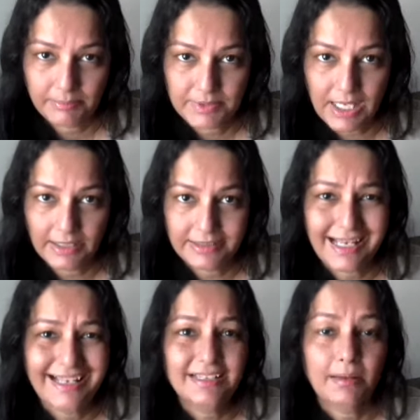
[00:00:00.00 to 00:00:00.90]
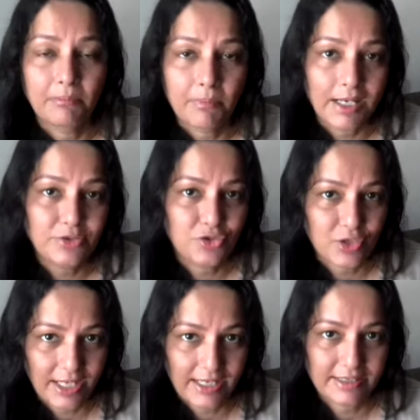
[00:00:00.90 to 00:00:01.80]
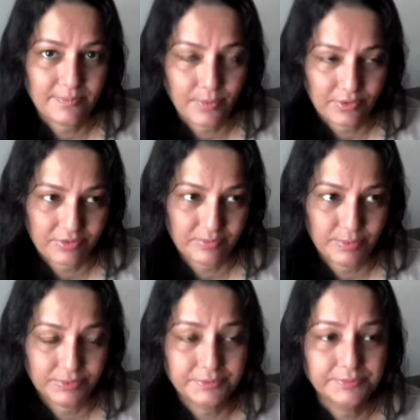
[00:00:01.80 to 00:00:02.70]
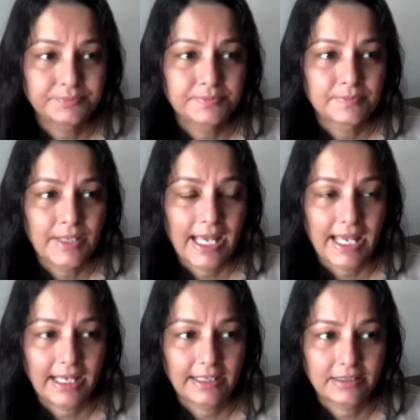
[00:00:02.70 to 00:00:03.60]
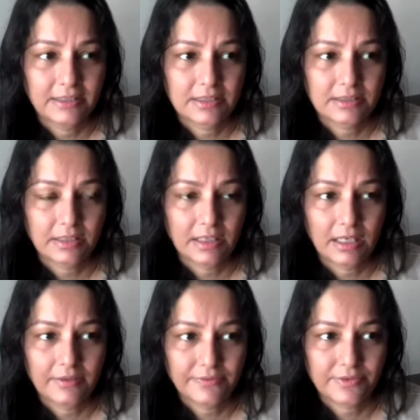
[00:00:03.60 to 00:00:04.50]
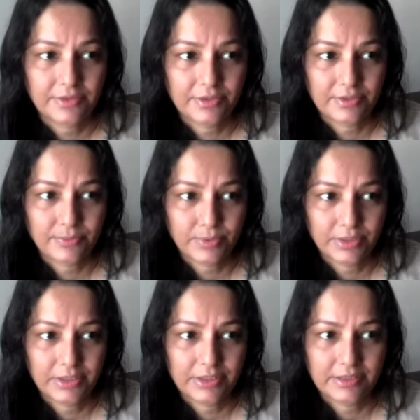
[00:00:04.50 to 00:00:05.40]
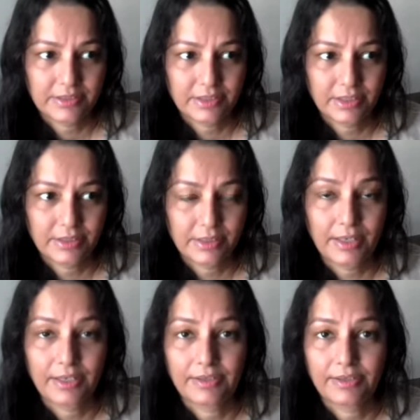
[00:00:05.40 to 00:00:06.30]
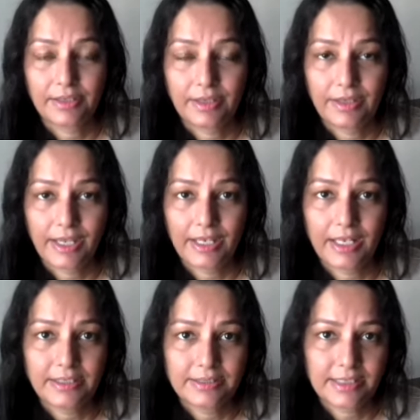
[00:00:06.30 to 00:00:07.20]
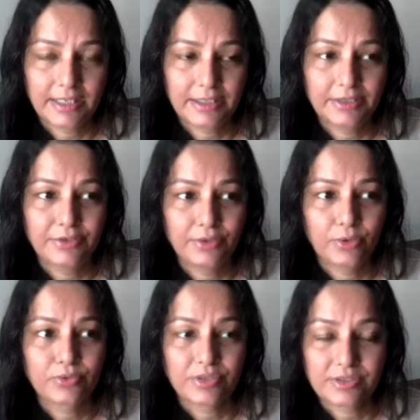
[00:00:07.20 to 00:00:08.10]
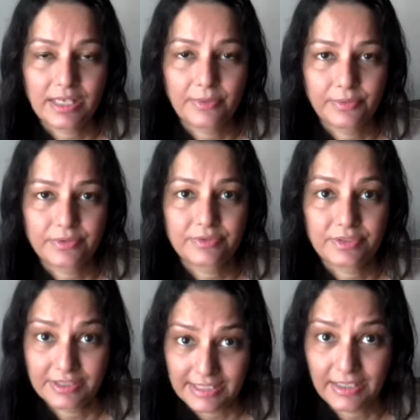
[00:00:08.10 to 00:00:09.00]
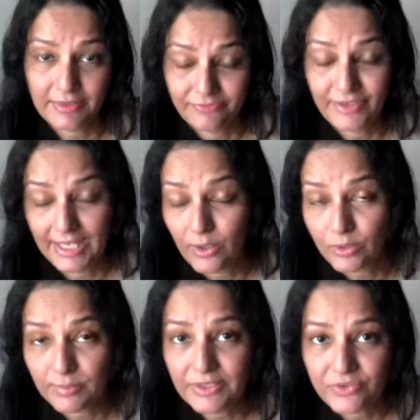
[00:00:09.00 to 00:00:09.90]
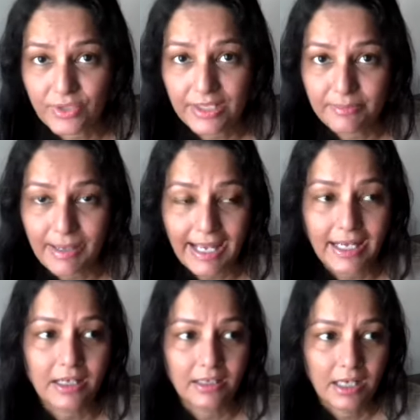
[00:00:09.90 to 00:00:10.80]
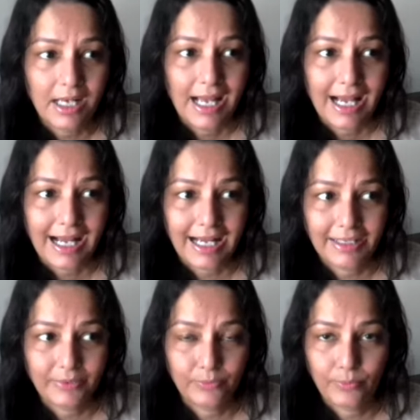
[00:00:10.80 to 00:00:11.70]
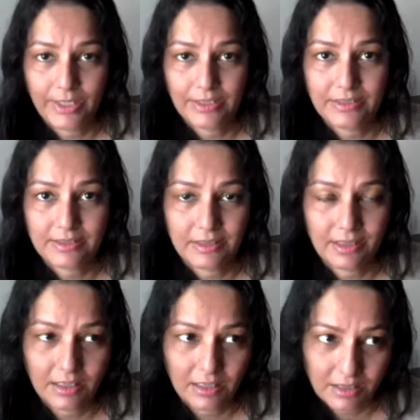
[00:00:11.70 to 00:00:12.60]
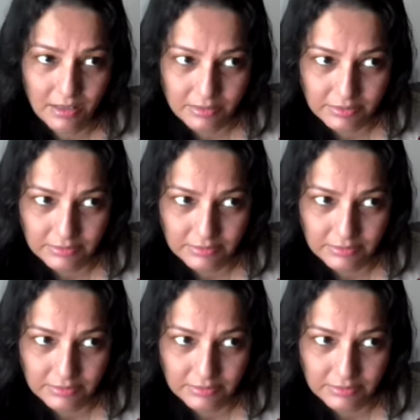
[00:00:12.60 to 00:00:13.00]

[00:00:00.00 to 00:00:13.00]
diet as much as possible. And afterwards then I decided, you know, since I got my strength back, I went I